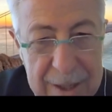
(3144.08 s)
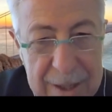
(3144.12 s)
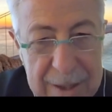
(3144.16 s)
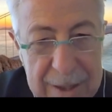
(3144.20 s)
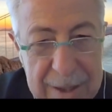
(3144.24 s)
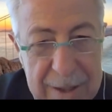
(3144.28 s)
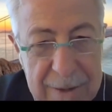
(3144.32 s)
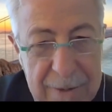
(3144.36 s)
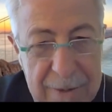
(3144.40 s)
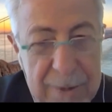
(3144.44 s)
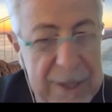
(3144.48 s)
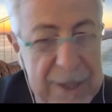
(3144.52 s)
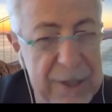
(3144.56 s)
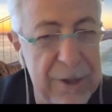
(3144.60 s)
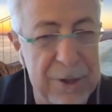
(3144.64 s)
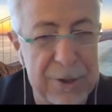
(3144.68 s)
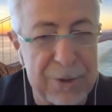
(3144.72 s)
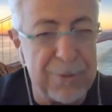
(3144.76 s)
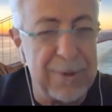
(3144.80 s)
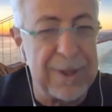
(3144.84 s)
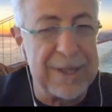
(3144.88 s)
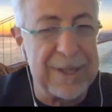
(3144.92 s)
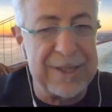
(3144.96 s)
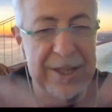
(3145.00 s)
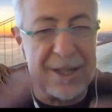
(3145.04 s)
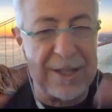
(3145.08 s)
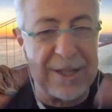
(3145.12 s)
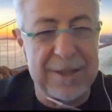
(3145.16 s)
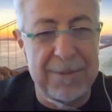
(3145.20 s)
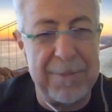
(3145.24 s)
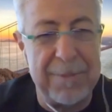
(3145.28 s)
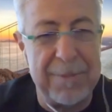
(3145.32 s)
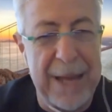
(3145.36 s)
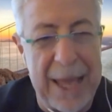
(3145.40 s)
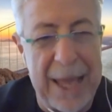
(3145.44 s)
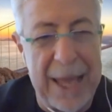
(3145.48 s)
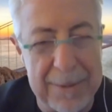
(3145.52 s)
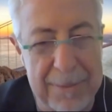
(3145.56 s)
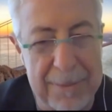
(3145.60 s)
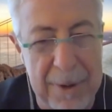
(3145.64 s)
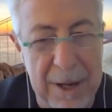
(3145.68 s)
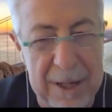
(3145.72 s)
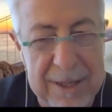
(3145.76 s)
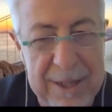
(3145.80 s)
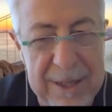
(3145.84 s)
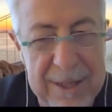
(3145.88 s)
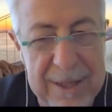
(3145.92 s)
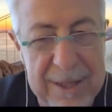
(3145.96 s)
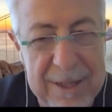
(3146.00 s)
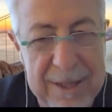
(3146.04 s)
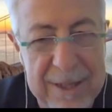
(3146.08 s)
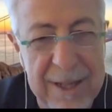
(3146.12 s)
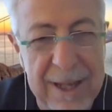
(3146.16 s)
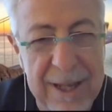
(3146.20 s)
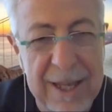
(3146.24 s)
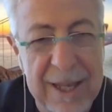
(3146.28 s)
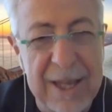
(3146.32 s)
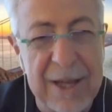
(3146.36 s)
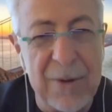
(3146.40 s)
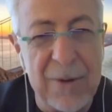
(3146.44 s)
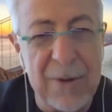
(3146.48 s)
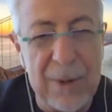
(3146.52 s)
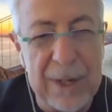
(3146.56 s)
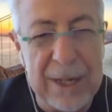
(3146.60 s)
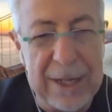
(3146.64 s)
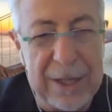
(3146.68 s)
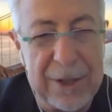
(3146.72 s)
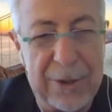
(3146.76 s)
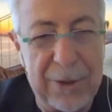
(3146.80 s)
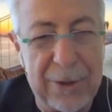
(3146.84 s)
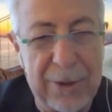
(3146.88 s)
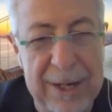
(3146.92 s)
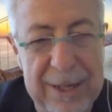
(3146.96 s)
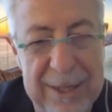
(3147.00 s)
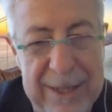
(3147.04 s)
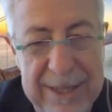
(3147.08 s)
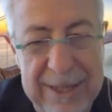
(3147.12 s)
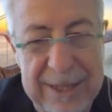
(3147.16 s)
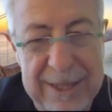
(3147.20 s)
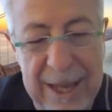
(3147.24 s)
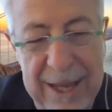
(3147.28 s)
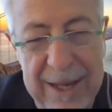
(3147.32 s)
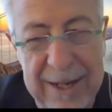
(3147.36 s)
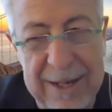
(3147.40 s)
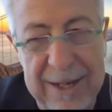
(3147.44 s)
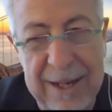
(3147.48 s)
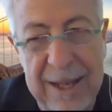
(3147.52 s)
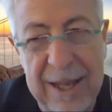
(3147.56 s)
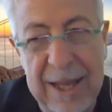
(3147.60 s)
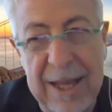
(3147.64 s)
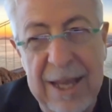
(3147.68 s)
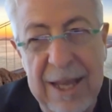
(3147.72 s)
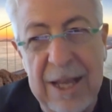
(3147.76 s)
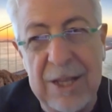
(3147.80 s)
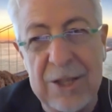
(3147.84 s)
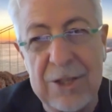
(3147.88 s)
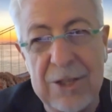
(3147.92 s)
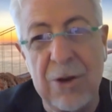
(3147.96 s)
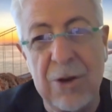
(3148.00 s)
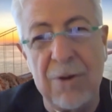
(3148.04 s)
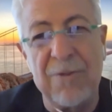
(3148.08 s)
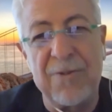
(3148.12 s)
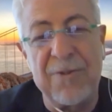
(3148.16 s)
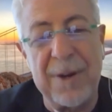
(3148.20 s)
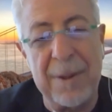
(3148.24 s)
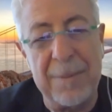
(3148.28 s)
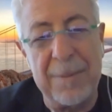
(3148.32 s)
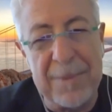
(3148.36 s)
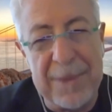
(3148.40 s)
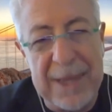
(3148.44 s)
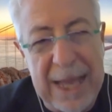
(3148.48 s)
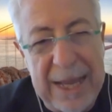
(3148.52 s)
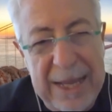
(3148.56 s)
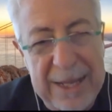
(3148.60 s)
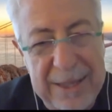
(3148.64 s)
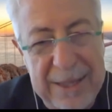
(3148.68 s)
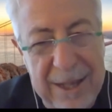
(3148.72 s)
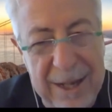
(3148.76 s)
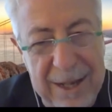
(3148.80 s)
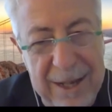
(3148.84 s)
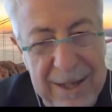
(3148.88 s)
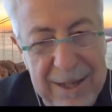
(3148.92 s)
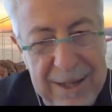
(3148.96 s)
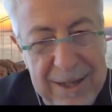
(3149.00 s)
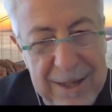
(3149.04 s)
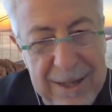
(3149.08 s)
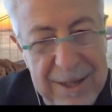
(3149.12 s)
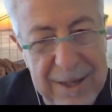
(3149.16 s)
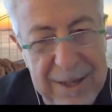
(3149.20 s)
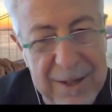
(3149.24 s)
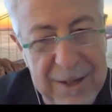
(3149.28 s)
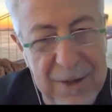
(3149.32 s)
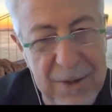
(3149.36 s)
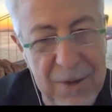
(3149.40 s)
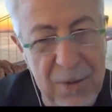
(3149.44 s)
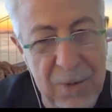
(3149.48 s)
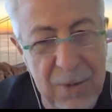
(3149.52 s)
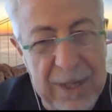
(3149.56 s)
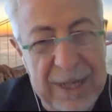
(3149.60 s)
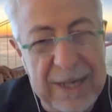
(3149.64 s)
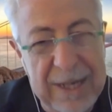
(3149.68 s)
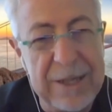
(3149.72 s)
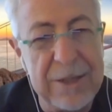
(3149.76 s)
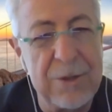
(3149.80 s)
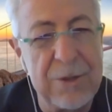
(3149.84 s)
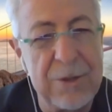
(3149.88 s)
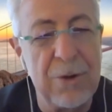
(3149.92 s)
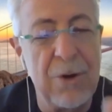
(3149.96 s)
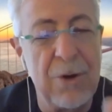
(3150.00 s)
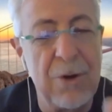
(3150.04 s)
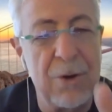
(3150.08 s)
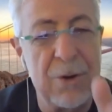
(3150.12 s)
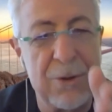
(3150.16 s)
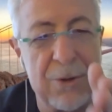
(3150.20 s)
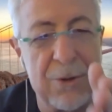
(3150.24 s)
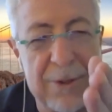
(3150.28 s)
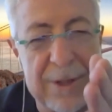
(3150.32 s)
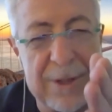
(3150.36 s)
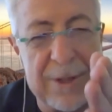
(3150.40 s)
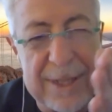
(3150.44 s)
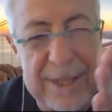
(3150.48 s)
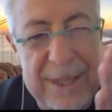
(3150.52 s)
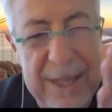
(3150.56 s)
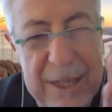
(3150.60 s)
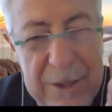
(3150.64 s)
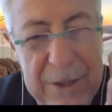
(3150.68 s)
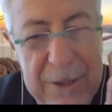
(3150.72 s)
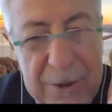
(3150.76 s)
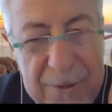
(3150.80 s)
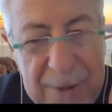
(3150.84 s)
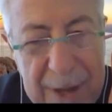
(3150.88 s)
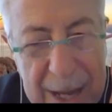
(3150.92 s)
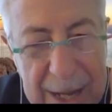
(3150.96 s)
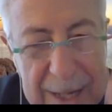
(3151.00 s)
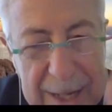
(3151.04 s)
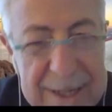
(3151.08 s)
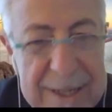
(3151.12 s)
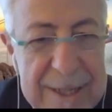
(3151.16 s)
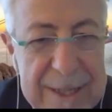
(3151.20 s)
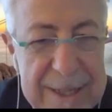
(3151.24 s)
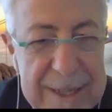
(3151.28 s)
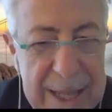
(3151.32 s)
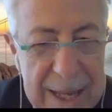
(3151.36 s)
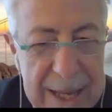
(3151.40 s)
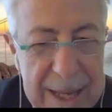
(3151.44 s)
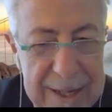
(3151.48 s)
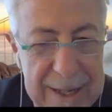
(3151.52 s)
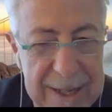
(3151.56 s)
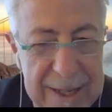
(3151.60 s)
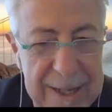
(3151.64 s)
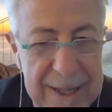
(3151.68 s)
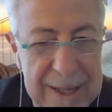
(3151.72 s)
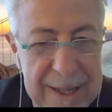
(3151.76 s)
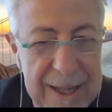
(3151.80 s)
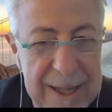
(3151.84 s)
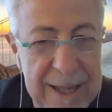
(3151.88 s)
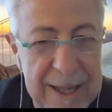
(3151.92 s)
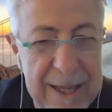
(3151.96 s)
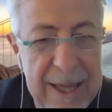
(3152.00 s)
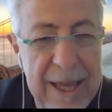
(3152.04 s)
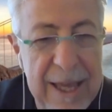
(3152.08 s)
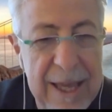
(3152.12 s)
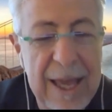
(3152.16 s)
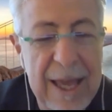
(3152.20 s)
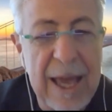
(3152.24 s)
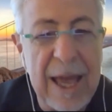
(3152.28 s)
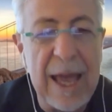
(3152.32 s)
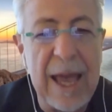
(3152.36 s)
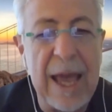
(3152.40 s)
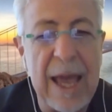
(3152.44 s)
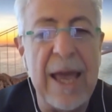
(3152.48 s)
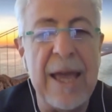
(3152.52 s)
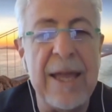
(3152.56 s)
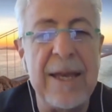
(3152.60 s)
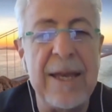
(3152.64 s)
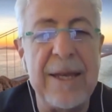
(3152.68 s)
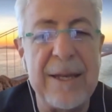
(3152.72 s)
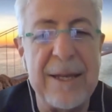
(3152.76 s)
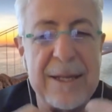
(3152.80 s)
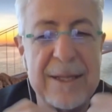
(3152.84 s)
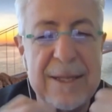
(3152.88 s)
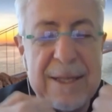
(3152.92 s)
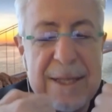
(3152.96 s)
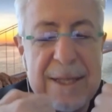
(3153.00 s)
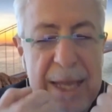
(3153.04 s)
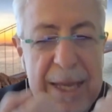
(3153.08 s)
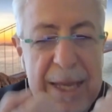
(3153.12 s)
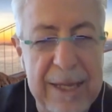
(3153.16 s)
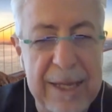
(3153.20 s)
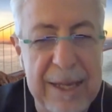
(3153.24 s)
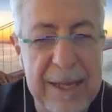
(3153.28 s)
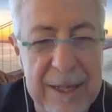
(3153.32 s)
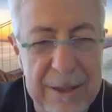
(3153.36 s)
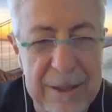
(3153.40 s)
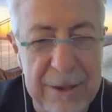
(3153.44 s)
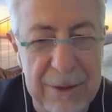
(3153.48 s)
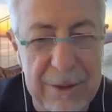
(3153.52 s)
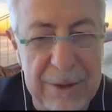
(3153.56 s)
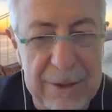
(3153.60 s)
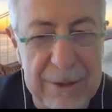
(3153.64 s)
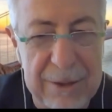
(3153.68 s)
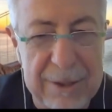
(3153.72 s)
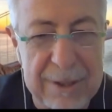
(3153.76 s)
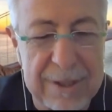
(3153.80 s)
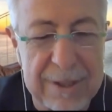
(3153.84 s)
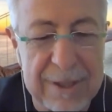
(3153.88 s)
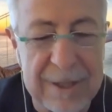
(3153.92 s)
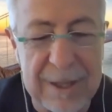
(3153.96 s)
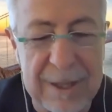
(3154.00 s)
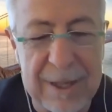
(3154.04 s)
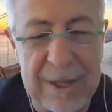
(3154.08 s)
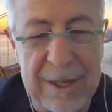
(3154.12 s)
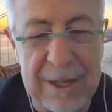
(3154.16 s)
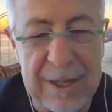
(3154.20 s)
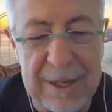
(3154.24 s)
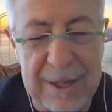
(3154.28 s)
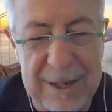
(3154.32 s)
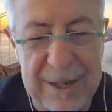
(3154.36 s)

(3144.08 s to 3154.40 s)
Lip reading: on. We don't want just black boxes. We need to understand. So from data, we need to go to the stage of understanding and taking those